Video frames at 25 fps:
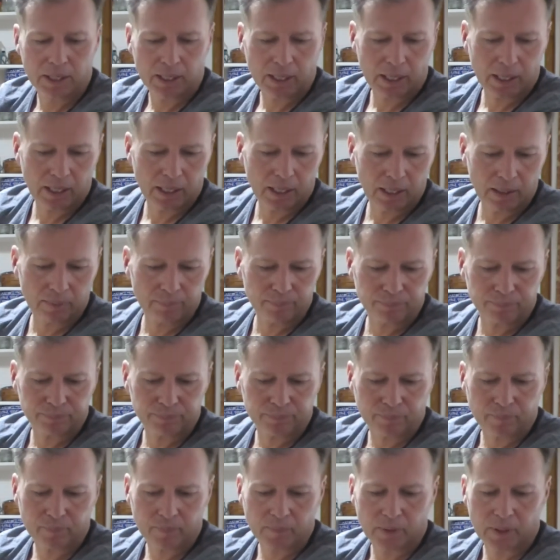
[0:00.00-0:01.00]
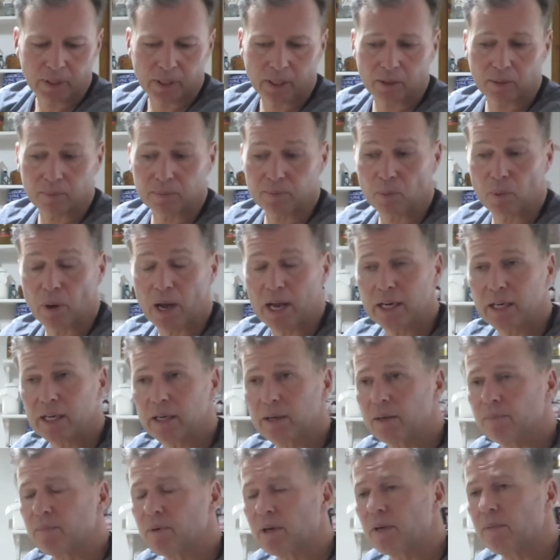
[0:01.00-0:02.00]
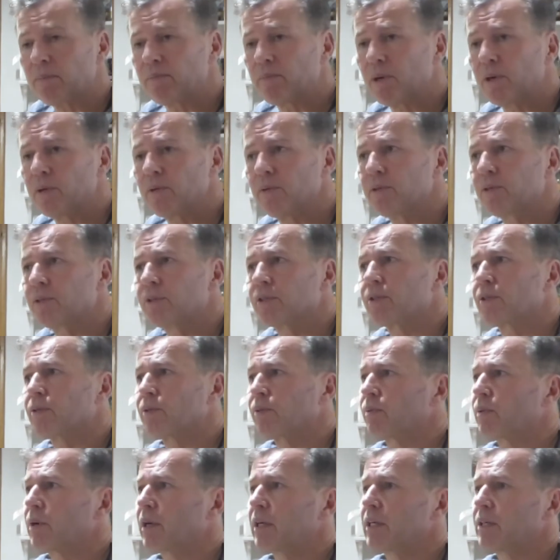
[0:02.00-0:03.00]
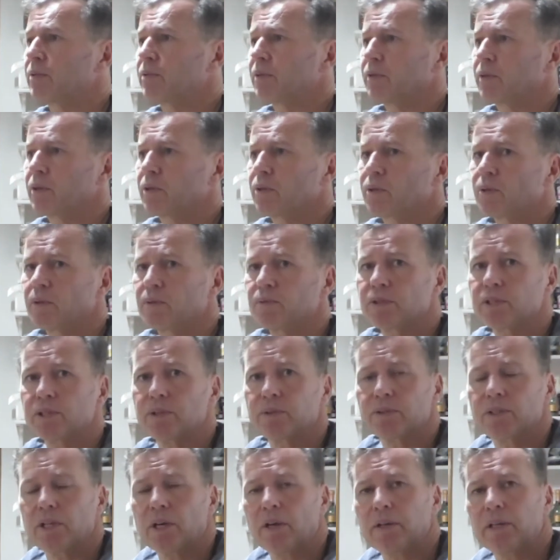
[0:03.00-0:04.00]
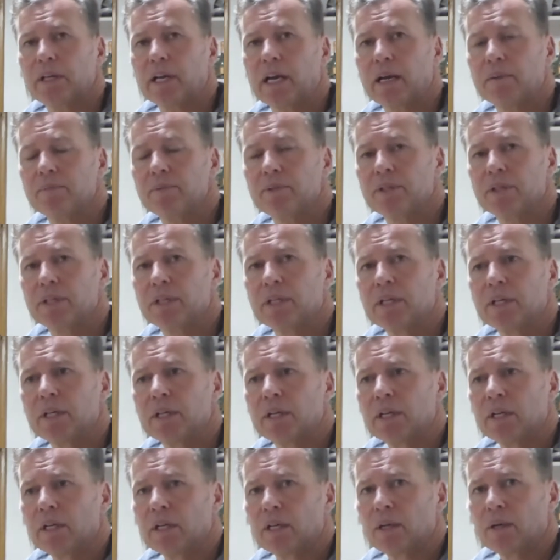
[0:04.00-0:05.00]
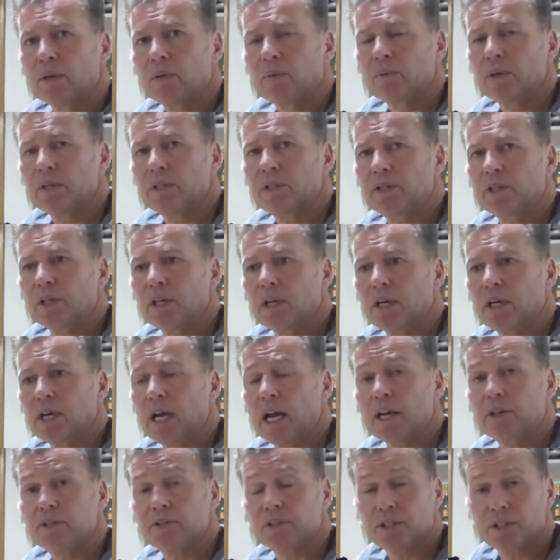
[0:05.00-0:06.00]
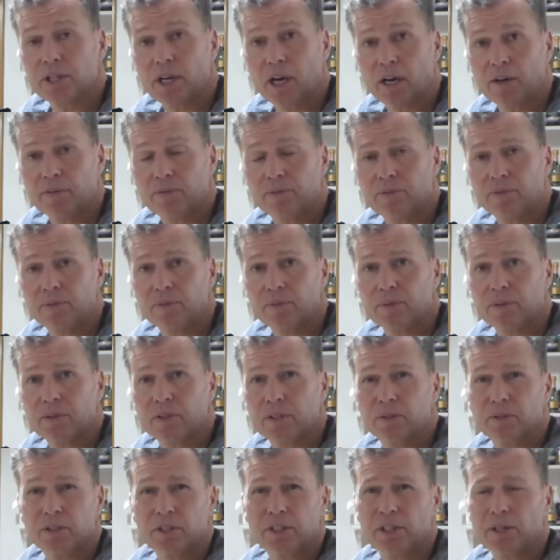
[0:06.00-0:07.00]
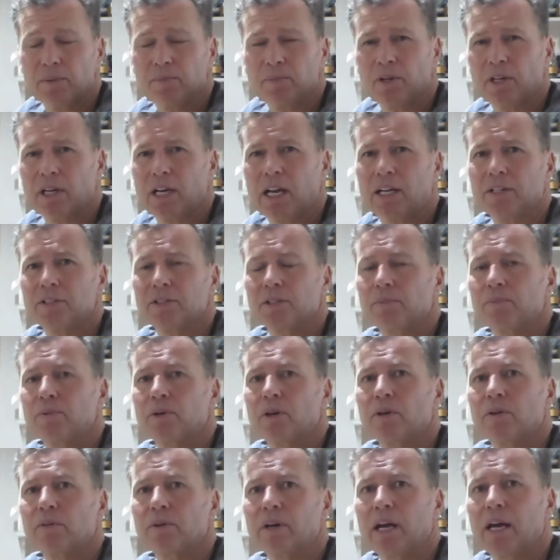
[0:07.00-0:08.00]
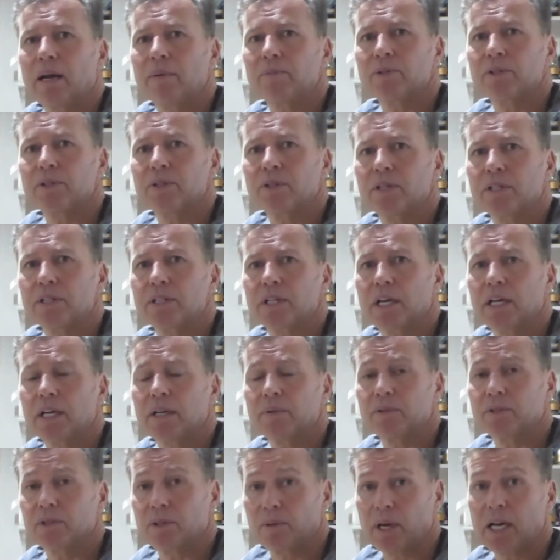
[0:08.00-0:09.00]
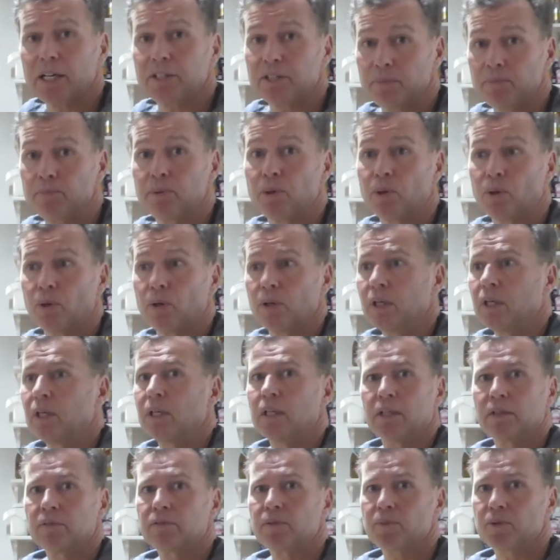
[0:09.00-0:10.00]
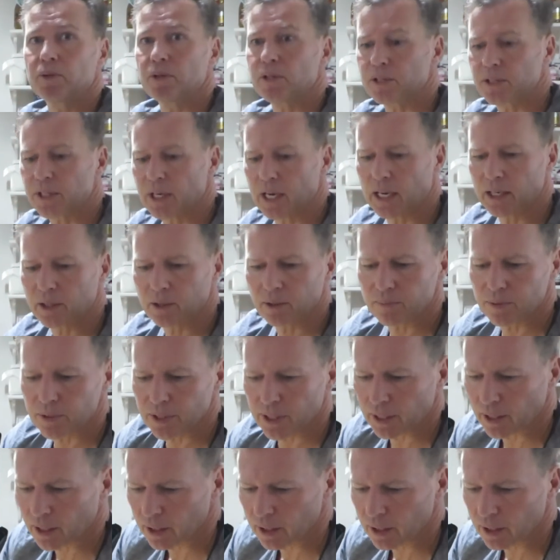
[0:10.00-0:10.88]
I've got my boots, or wellies, whatever you call them, steel toe caps, which are Xtratuf, which is you see them on Alaska programs, the USA, which I actually bought from the USA and got them sent